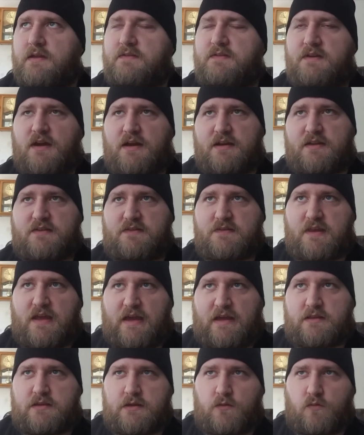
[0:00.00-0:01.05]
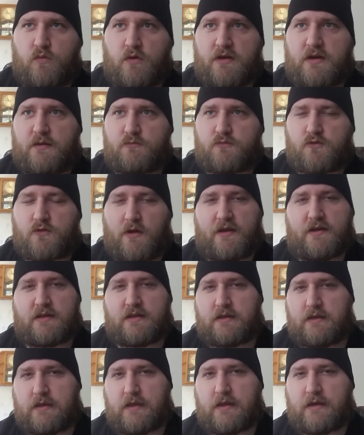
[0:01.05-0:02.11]
not exactly what I'm trying to
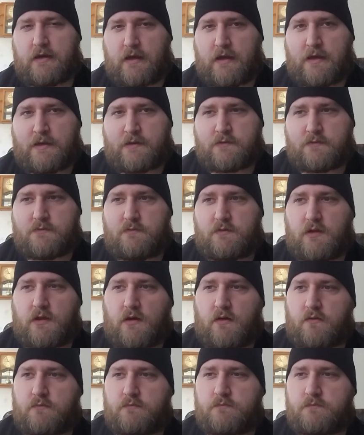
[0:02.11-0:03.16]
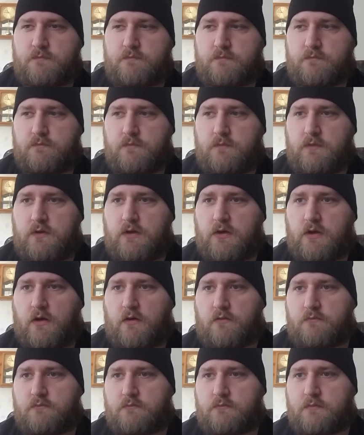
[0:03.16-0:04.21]
get at. You know, you
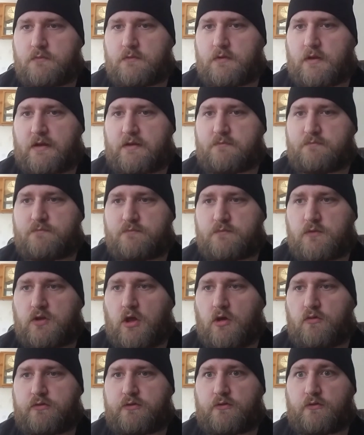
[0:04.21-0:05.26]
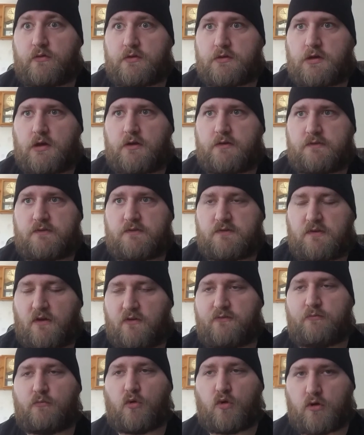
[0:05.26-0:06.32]
don't like go through and cause
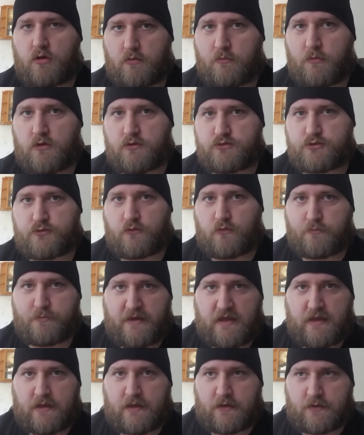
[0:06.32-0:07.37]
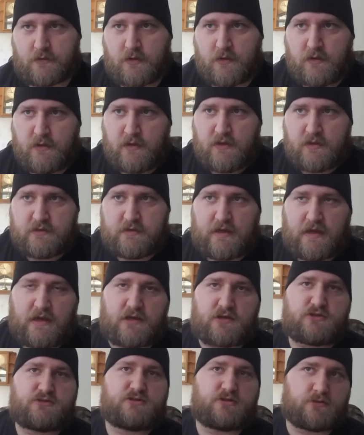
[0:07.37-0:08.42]
yourself more emotional pain to
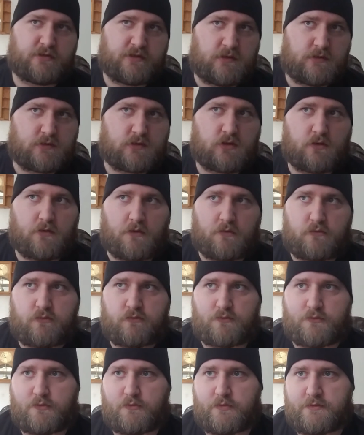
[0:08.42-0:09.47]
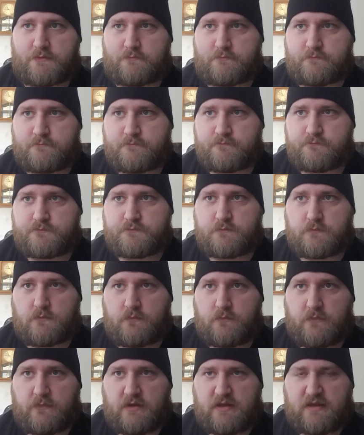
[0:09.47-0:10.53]
actually go through and
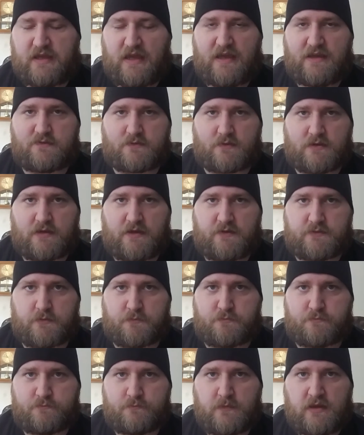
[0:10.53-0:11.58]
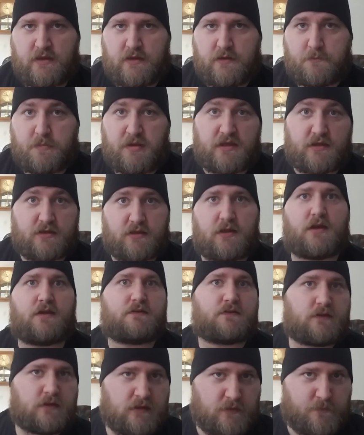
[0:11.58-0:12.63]
cancel out the
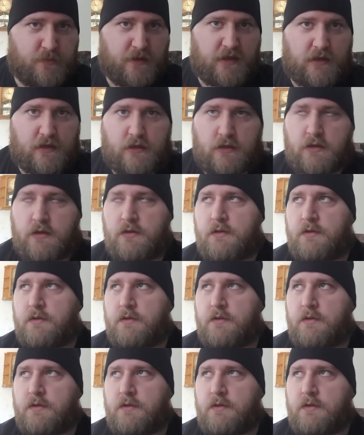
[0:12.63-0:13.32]
PTSD pain.